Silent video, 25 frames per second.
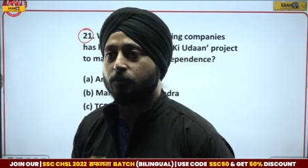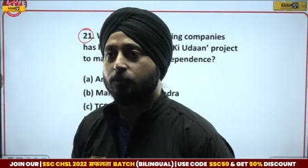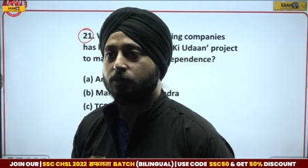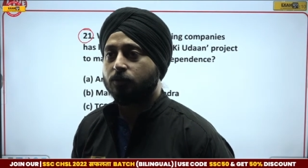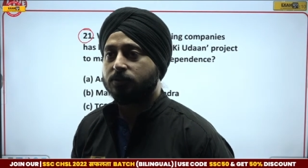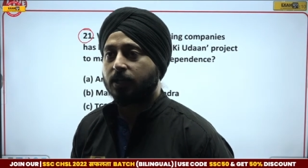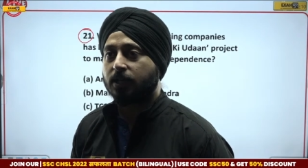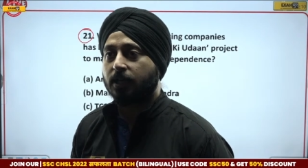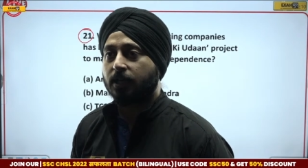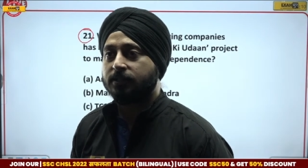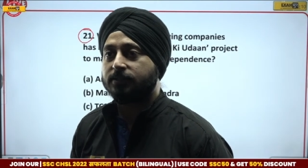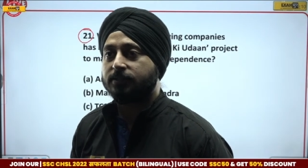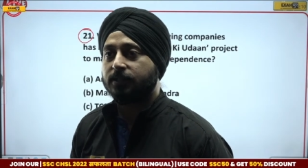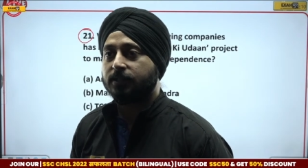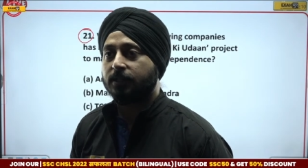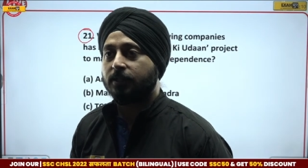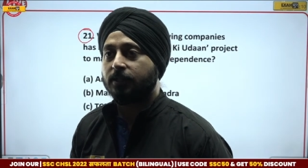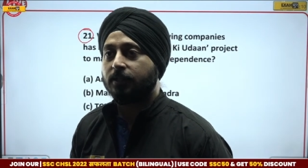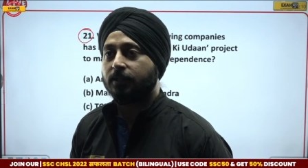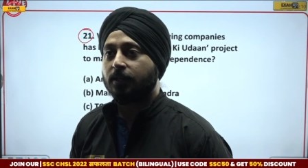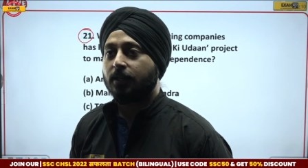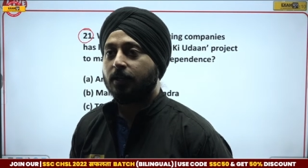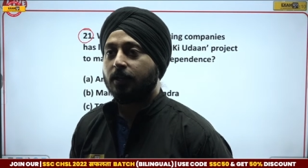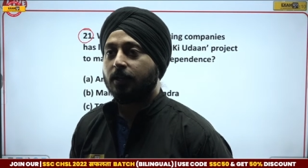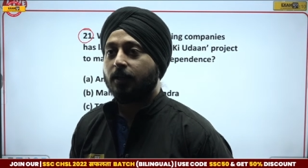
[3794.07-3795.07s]
Muskan say
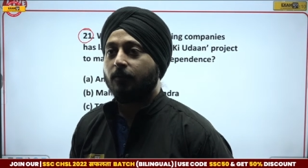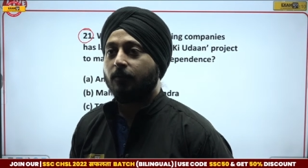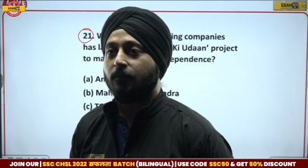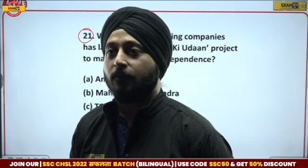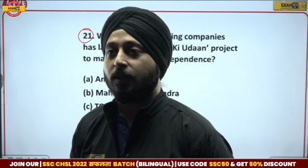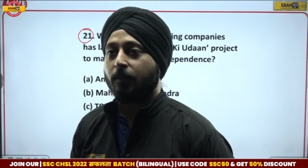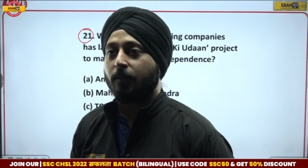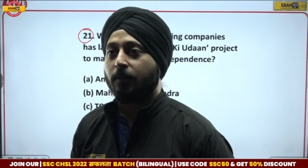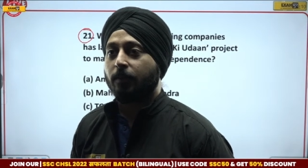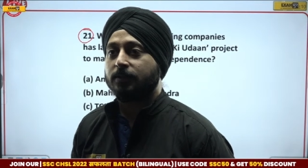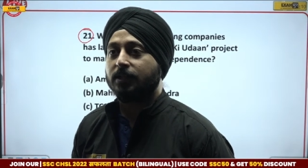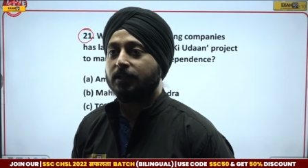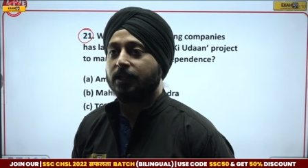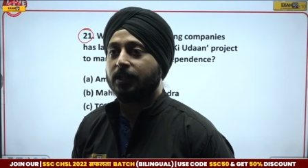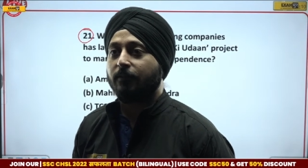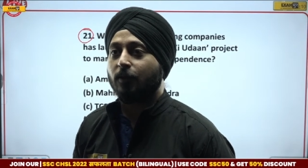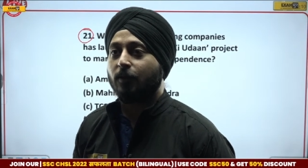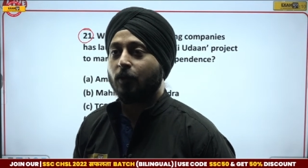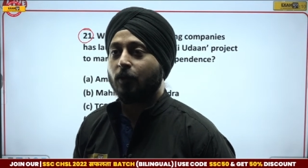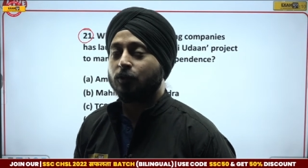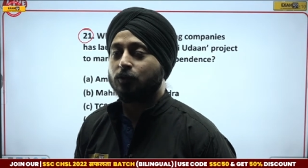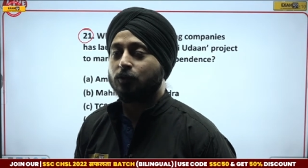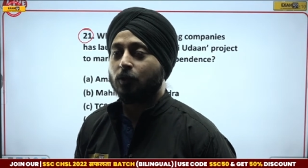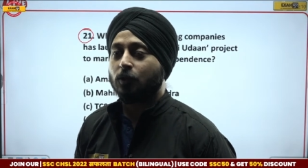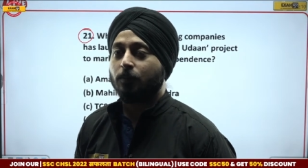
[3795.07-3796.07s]
Vikramajit never
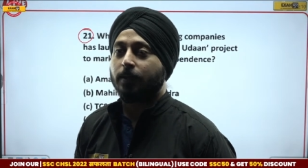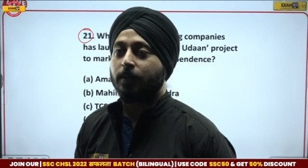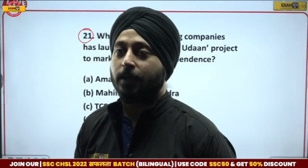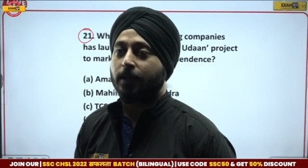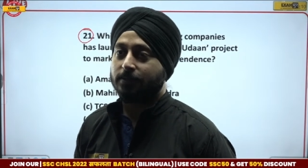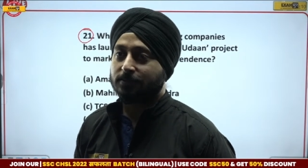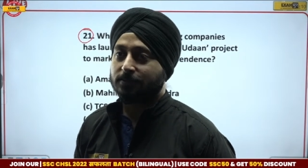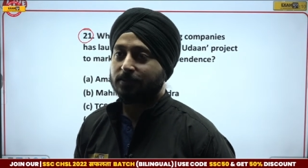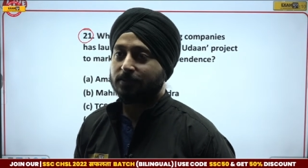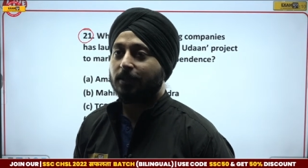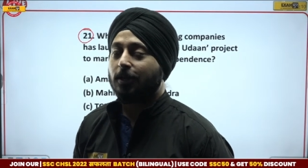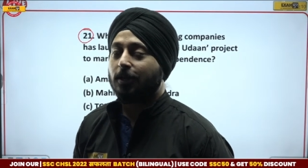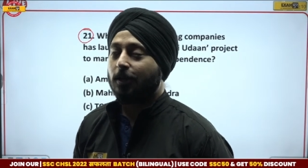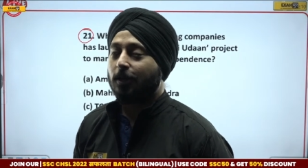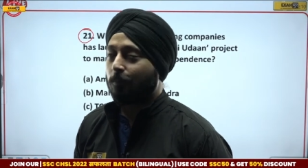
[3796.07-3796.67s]
lose hope. Yes.